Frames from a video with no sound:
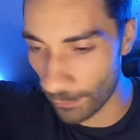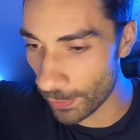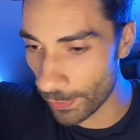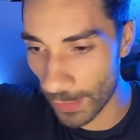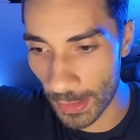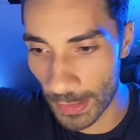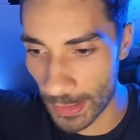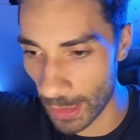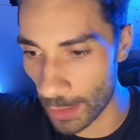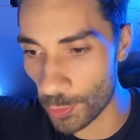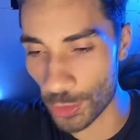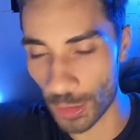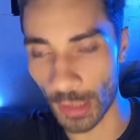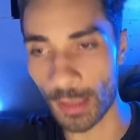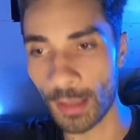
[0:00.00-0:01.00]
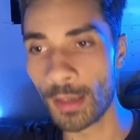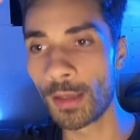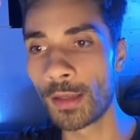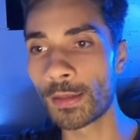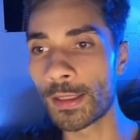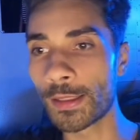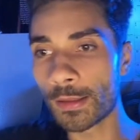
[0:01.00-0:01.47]
Everything is energy.
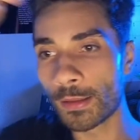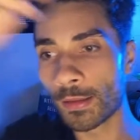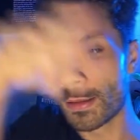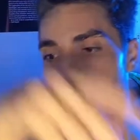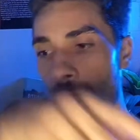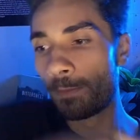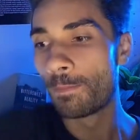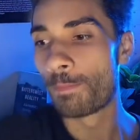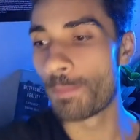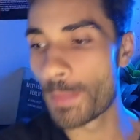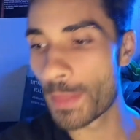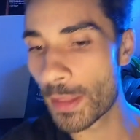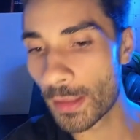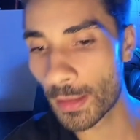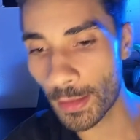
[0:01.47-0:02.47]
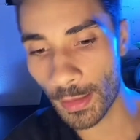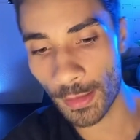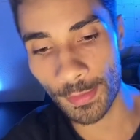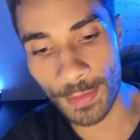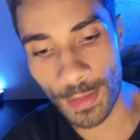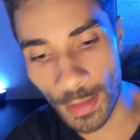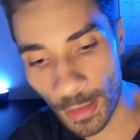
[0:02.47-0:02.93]
Like,
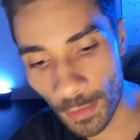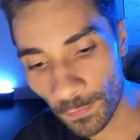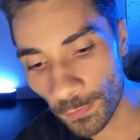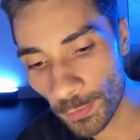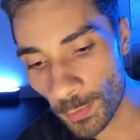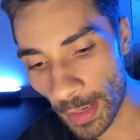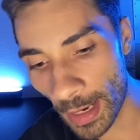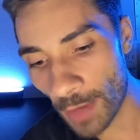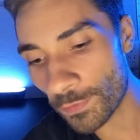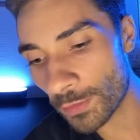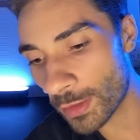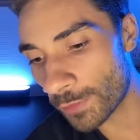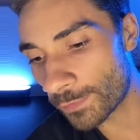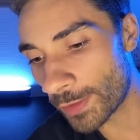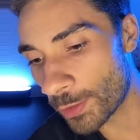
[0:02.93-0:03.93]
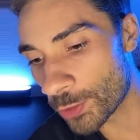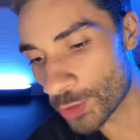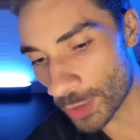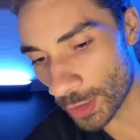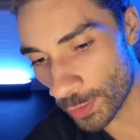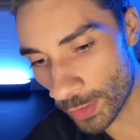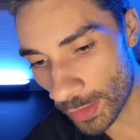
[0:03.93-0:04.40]
if you have enough
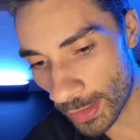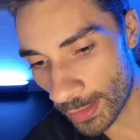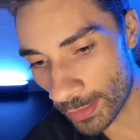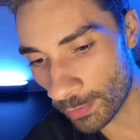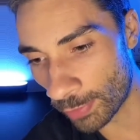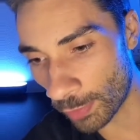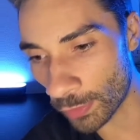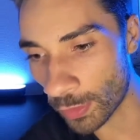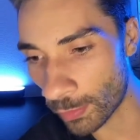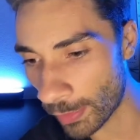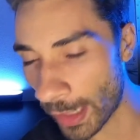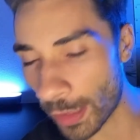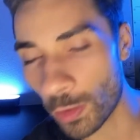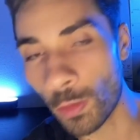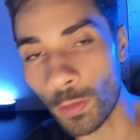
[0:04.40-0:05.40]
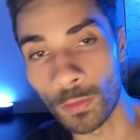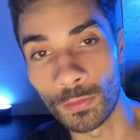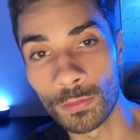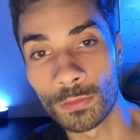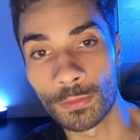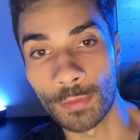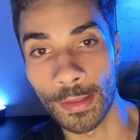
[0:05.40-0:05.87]
energy, you can build a black hole,
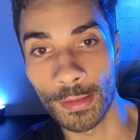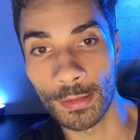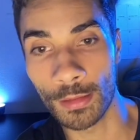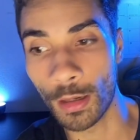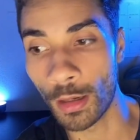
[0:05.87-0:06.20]
right?